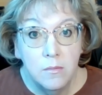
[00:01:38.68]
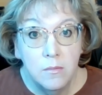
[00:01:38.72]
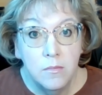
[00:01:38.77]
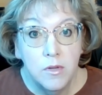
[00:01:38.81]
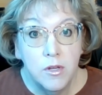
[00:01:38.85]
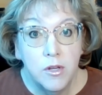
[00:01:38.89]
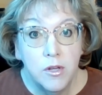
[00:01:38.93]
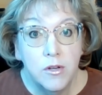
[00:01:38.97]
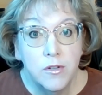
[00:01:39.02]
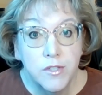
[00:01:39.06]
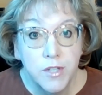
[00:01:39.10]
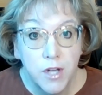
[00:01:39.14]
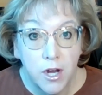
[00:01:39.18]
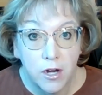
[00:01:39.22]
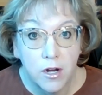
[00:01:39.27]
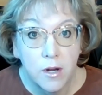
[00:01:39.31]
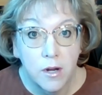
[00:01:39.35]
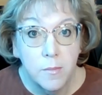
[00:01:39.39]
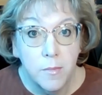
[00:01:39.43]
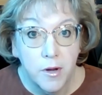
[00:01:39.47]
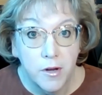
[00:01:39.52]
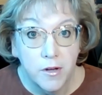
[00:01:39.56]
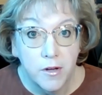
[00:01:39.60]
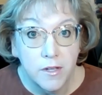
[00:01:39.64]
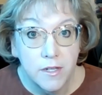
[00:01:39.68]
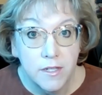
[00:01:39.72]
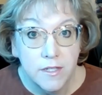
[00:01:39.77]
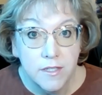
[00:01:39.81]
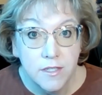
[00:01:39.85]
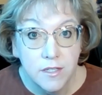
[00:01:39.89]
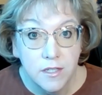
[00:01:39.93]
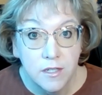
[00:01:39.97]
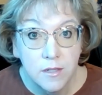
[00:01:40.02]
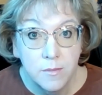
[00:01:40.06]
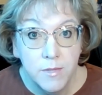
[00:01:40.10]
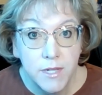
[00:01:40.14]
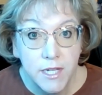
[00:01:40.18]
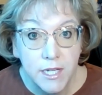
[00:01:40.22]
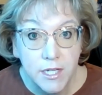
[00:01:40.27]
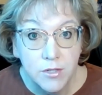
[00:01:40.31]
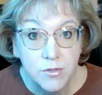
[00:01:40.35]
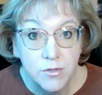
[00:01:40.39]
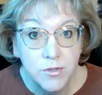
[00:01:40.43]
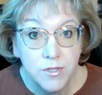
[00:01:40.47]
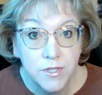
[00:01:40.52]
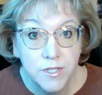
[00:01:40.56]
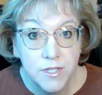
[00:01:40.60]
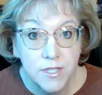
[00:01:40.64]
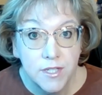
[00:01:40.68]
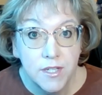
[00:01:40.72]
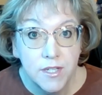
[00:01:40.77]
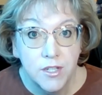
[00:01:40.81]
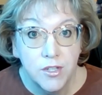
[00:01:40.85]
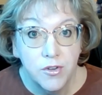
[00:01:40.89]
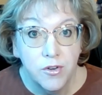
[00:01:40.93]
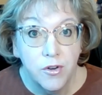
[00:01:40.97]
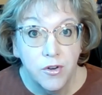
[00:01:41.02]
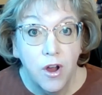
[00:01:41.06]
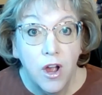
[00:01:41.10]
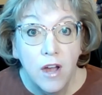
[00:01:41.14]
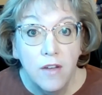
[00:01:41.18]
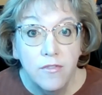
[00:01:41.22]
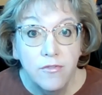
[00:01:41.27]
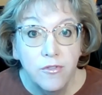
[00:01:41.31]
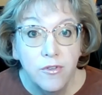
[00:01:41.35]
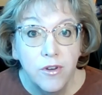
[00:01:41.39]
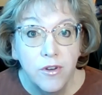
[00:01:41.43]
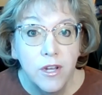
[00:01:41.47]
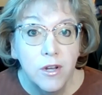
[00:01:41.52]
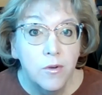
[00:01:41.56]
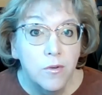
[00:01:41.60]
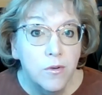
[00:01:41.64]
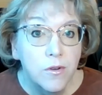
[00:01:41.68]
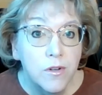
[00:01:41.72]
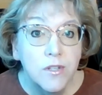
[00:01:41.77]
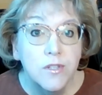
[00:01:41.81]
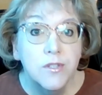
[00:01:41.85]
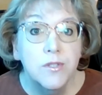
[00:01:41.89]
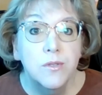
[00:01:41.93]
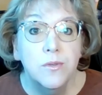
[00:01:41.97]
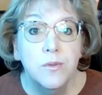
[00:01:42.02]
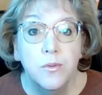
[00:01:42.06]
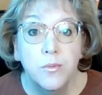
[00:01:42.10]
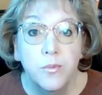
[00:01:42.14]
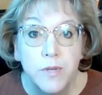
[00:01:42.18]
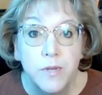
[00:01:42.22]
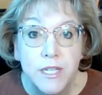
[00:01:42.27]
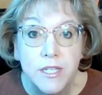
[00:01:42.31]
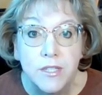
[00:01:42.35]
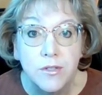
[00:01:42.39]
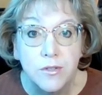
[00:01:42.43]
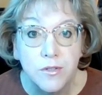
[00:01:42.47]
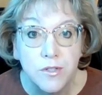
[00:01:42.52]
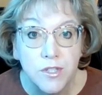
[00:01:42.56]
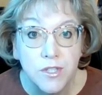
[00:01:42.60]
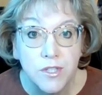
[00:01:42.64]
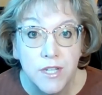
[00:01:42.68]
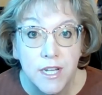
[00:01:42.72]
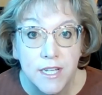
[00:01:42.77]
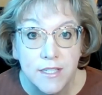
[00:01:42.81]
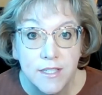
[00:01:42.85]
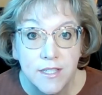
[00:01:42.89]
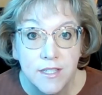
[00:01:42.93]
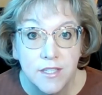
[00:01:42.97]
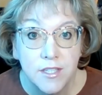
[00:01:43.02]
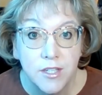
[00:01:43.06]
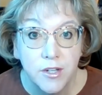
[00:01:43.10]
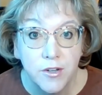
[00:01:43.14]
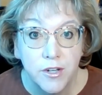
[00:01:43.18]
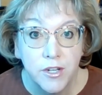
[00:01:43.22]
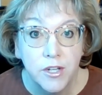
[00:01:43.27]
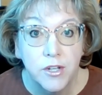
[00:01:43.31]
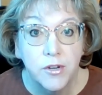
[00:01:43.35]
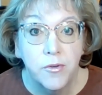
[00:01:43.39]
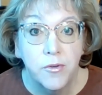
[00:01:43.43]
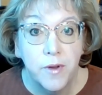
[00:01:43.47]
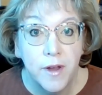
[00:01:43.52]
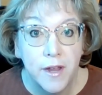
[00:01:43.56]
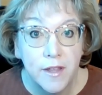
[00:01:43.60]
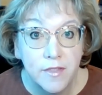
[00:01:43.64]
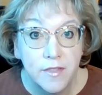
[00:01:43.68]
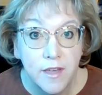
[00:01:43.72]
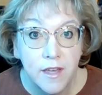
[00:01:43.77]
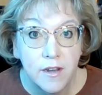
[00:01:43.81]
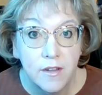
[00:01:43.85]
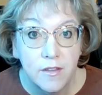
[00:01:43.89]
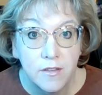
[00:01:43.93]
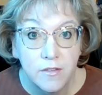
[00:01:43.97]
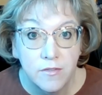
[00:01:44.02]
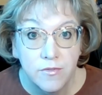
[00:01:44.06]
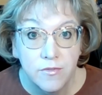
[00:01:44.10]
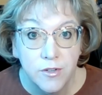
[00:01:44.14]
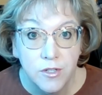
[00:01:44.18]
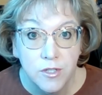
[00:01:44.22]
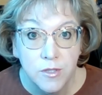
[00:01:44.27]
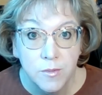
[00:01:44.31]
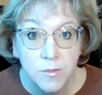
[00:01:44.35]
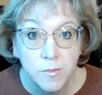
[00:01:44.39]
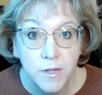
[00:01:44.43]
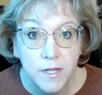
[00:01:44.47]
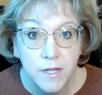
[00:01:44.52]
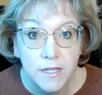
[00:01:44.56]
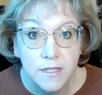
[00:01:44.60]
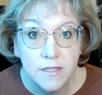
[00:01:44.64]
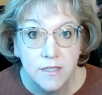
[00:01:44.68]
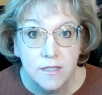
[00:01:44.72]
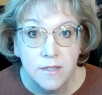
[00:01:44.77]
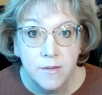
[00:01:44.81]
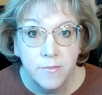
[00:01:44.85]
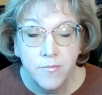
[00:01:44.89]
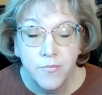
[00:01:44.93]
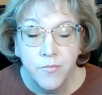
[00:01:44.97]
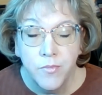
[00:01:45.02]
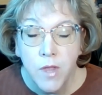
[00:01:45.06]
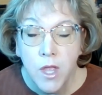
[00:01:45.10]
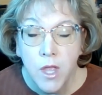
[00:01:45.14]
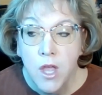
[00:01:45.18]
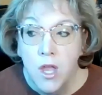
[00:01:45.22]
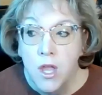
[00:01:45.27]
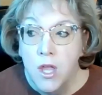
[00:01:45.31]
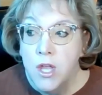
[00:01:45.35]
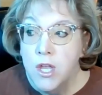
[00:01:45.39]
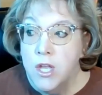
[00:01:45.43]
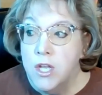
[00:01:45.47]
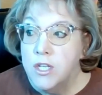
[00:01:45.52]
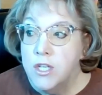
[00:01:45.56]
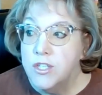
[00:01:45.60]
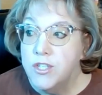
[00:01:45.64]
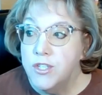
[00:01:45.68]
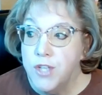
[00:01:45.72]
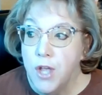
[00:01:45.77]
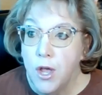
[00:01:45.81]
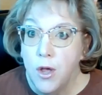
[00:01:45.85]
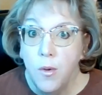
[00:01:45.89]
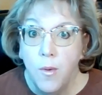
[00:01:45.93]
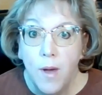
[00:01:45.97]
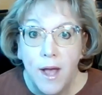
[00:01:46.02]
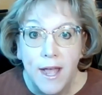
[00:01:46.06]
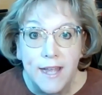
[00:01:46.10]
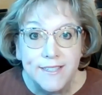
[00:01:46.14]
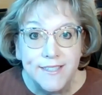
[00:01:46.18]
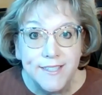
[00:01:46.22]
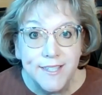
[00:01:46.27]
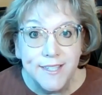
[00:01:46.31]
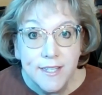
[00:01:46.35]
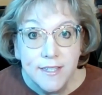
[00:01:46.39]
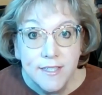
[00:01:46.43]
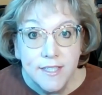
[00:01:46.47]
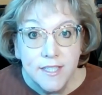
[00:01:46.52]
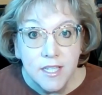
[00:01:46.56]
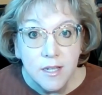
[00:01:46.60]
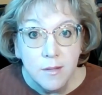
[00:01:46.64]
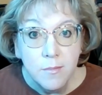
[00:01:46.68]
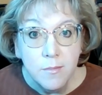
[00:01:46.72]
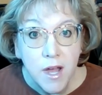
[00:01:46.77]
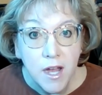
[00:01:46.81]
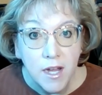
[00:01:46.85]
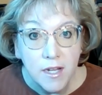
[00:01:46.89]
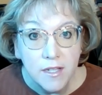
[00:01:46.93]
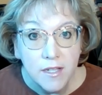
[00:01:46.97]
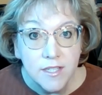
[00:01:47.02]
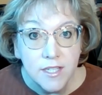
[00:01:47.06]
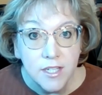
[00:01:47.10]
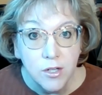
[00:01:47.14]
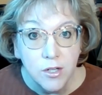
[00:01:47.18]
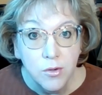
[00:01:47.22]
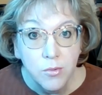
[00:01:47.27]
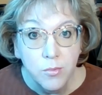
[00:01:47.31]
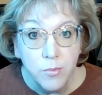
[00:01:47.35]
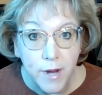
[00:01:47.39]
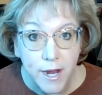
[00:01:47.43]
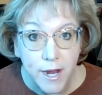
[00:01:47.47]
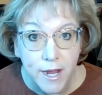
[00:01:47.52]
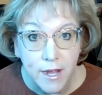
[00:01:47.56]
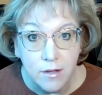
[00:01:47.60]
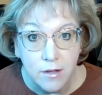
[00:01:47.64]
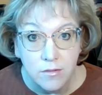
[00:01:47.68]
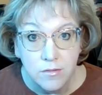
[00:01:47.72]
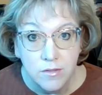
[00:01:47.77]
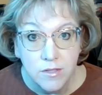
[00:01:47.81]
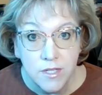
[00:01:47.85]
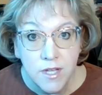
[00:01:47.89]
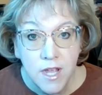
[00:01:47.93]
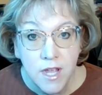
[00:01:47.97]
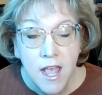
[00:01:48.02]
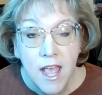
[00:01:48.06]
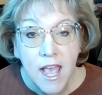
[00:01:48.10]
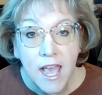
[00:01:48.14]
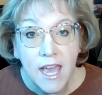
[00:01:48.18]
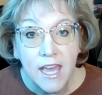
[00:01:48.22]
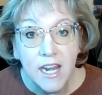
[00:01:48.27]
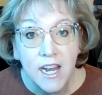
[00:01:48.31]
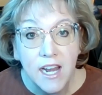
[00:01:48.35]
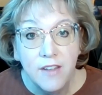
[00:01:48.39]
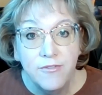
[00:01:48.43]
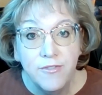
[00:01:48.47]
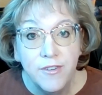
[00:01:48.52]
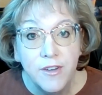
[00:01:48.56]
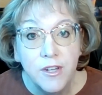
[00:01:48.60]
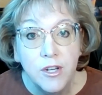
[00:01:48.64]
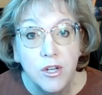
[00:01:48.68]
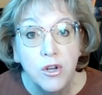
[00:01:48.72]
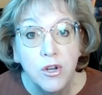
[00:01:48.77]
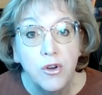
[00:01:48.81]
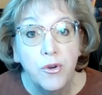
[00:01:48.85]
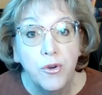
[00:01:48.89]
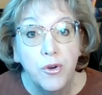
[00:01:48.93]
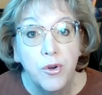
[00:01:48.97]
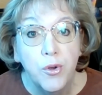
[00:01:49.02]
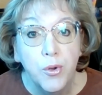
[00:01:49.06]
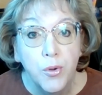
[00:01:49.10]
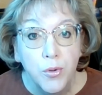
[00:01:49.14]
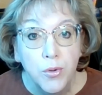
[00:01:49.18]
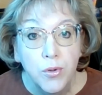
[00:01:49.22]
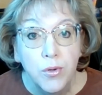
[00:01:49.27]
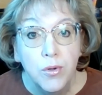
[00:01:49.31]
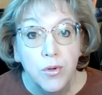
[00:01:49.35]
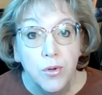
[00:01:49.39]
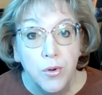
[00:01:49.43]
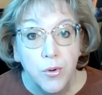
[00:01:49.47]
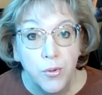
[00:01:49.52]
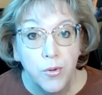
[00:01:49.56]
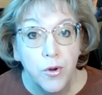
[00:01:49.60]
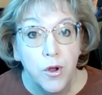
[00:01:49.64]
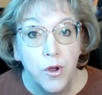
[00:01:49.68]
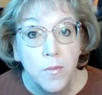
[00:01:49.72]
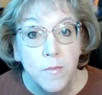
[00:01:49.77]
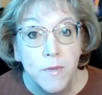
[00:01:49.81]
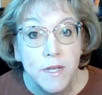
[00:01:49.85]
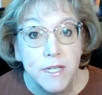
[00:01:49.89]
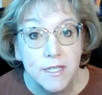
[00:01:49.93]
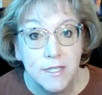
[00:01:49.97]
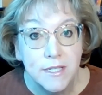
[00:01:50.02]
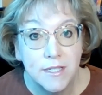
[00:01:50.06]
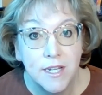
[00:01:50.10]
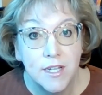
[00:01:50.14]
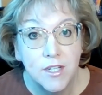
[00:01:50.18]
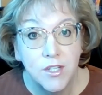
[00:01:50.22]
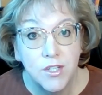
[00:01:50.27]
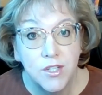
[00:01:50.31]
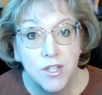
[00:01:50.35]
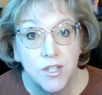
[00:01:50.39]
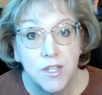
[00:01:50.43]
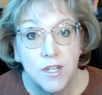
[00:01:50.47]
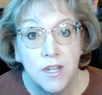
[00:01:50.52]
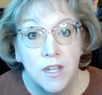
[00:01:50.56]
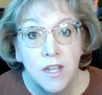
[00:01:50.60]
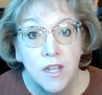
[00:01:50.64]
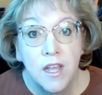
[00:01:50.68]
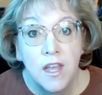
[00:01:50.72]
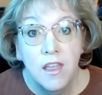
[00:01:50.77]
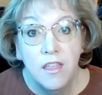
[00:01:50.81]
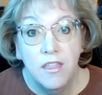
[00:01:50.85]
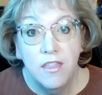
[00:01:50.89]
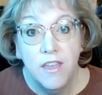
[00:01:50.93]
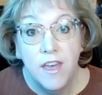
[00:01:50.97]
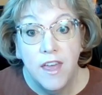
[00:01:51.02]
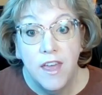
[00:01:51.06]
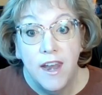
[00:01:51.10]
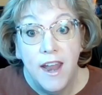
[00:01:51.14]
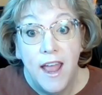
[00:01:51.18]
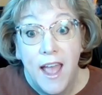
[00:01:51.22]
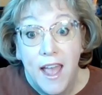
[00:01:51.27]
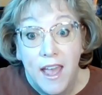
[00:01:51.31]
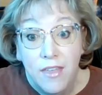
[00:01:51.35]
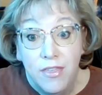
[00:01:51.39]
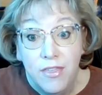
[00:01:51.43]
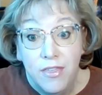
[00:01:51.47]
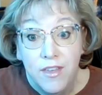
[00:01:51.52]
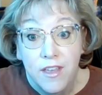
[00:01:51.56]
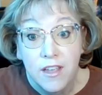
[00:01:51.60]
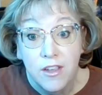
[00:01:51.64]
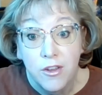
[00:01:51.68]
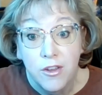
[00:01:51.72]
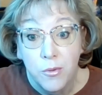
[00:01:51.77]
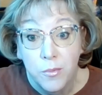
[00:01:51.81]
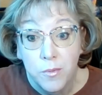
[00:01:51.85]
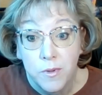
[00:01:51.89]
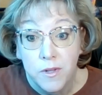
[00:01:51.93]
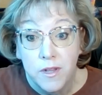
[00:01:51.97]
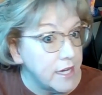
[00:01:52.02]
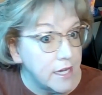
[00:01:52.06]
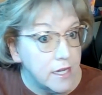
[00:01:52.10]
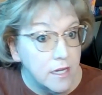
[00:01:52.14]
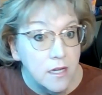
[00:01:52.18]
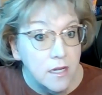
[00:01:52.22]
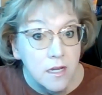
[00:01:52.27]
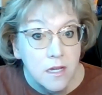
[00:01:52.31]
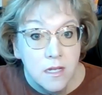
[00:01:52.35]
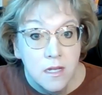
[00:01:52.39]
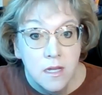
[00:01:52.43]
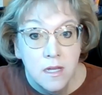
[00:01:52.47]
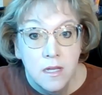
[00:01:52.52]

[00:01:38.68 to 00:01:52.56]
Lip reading: your target market is going to be interested in your offering, or to do the research necessary to create that in the first place. So I did some hunting around, and I found a Google Chrome extension that I think you're really in.